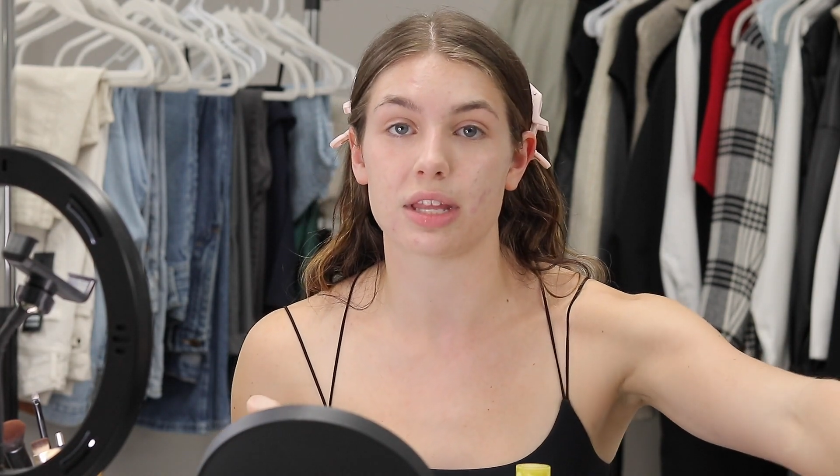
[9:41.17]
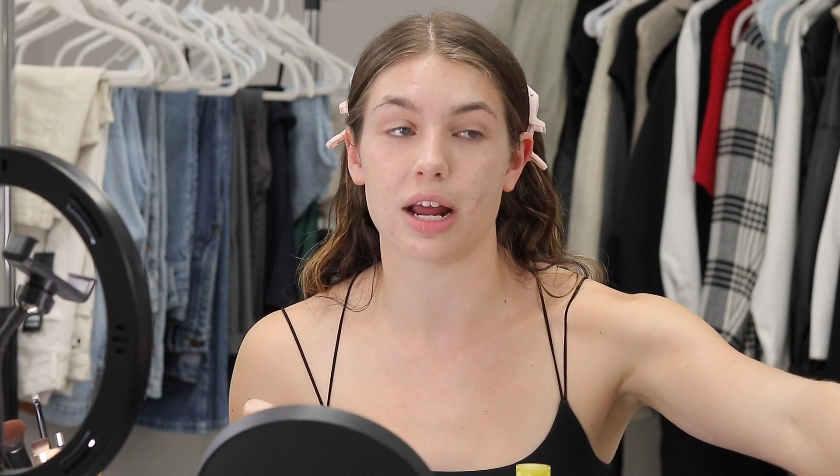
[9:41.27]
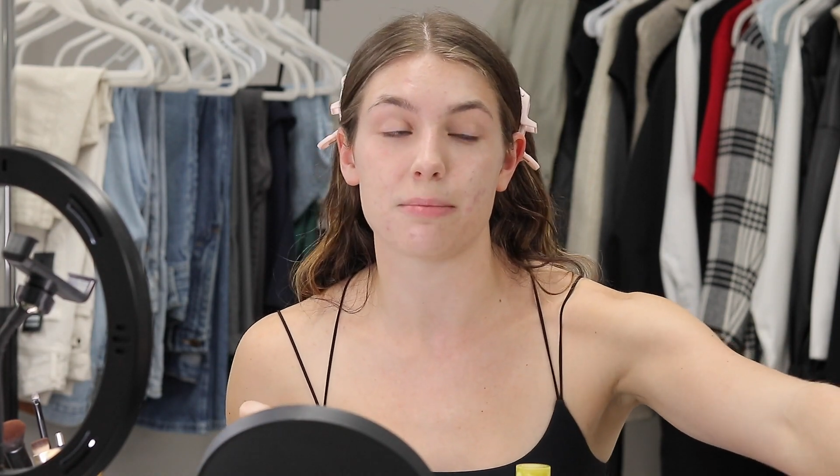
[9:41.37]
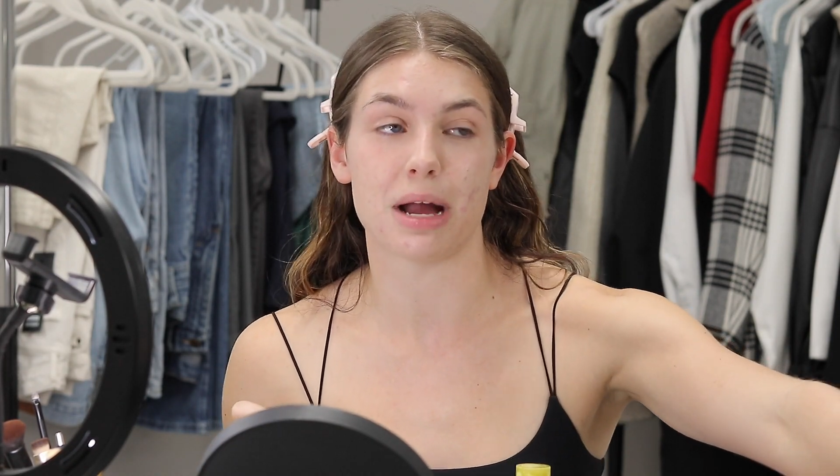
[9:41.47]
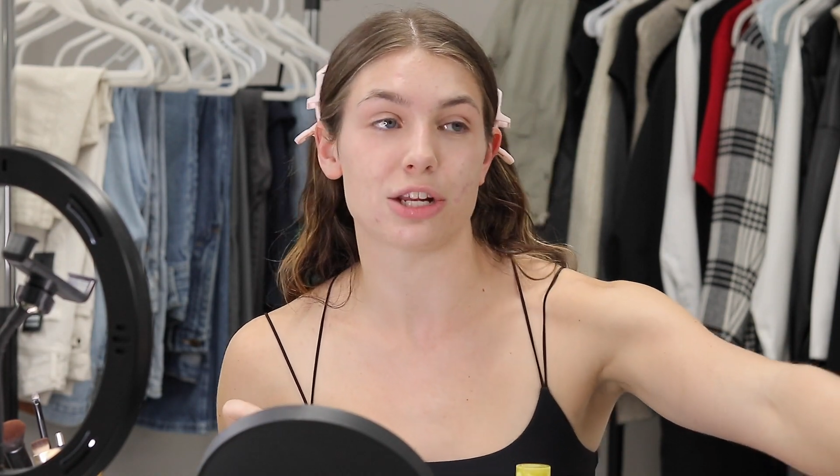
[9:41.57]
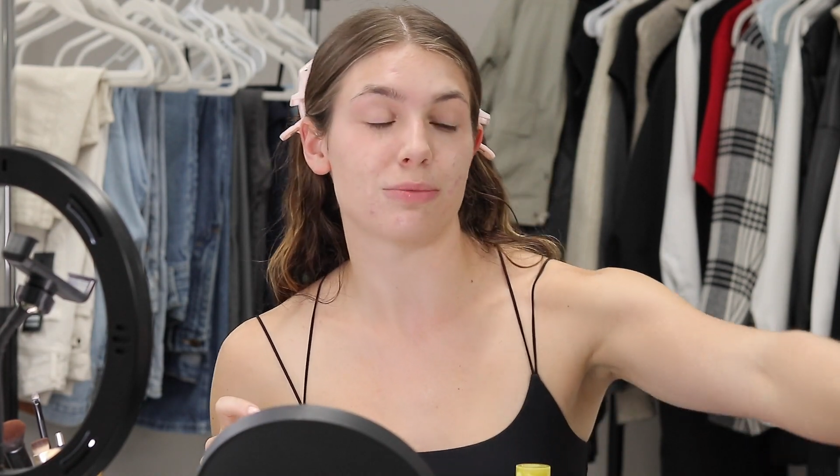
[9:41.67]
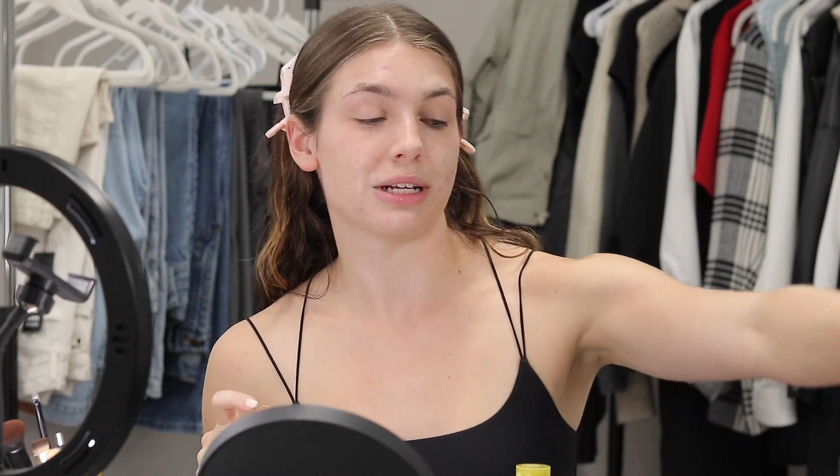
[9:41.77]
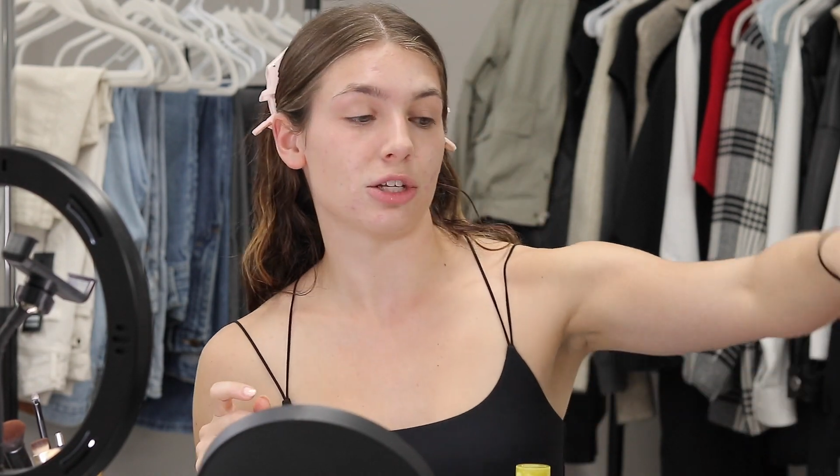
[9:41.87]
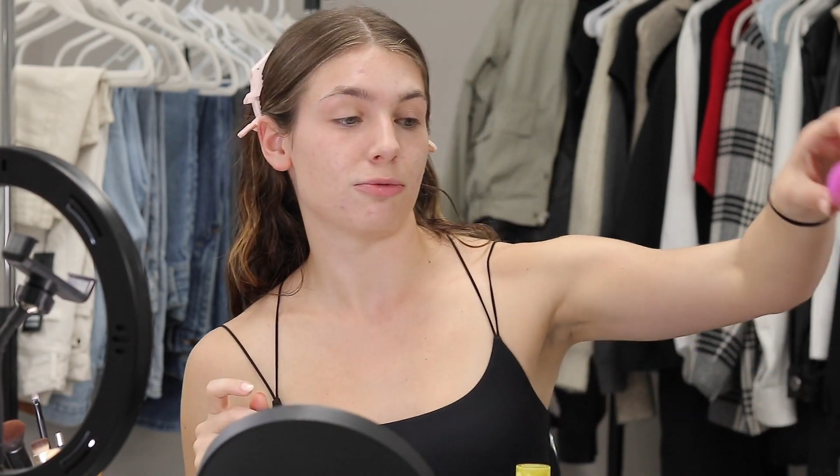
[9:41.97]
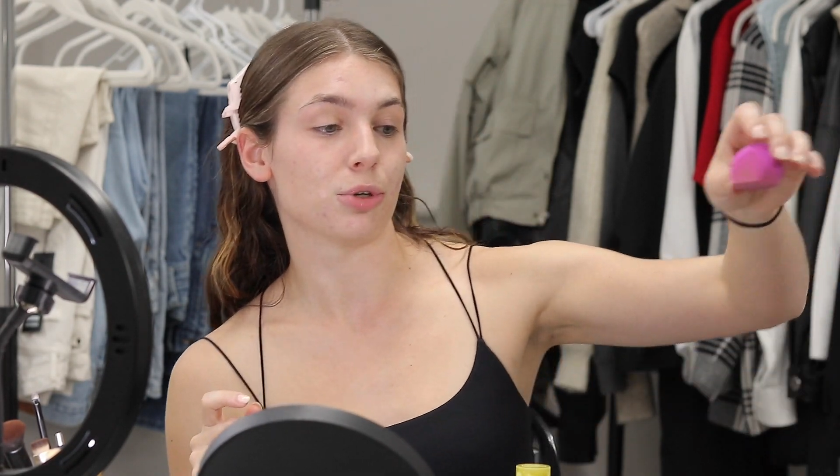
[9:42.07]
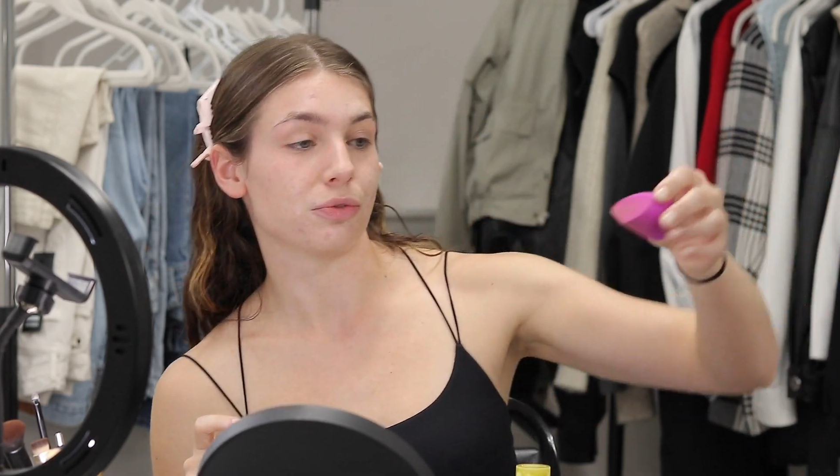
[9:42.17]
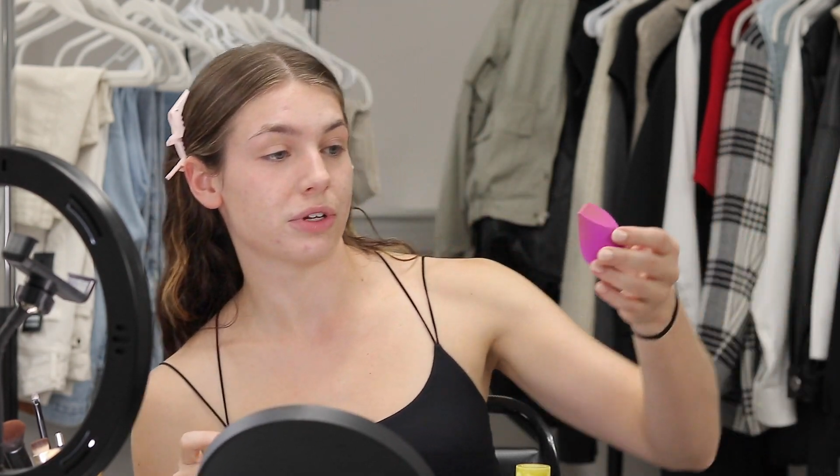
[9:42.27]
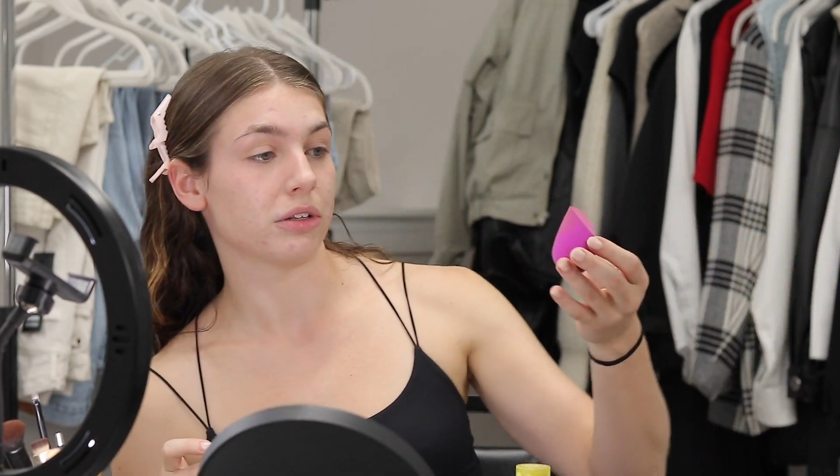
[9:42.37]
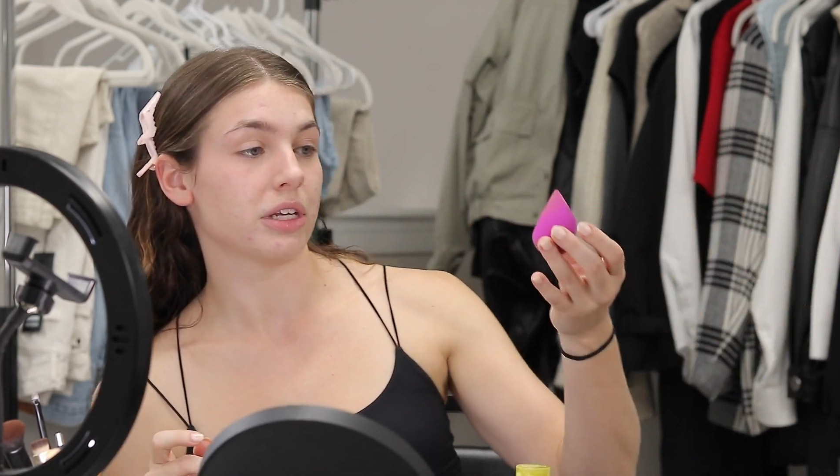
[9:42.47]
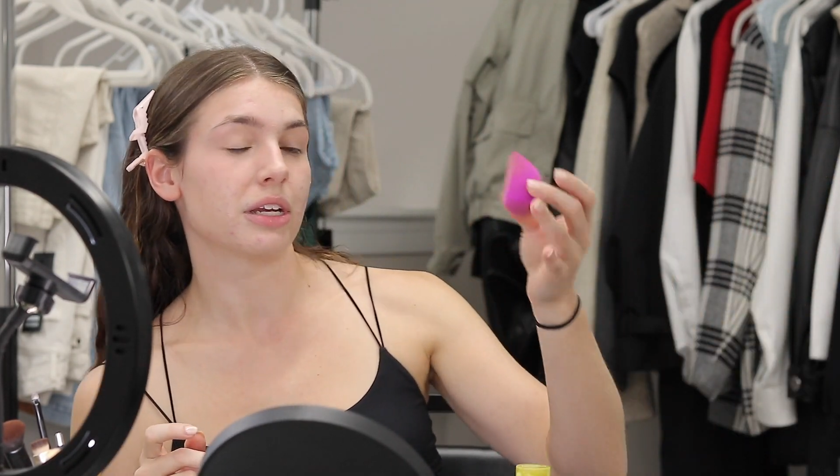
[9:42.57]
that I matched myself
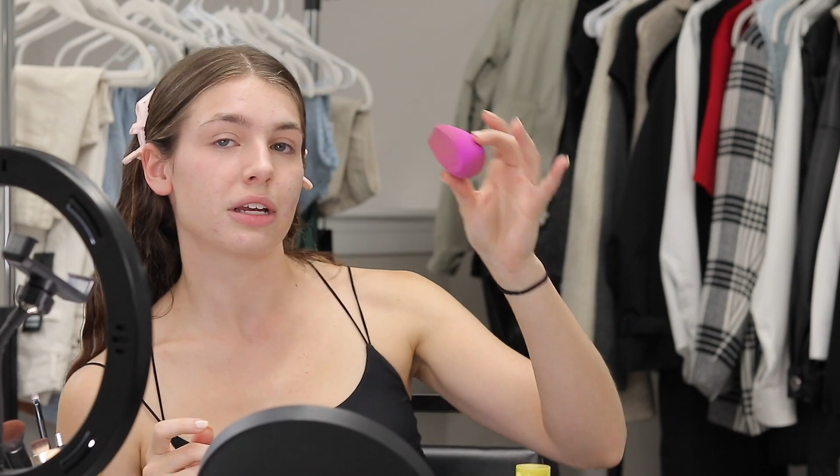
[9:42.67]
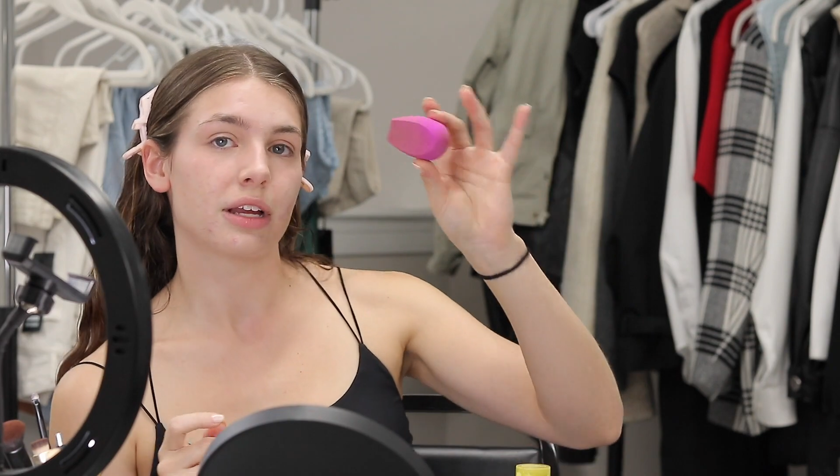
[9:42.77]
perfectly.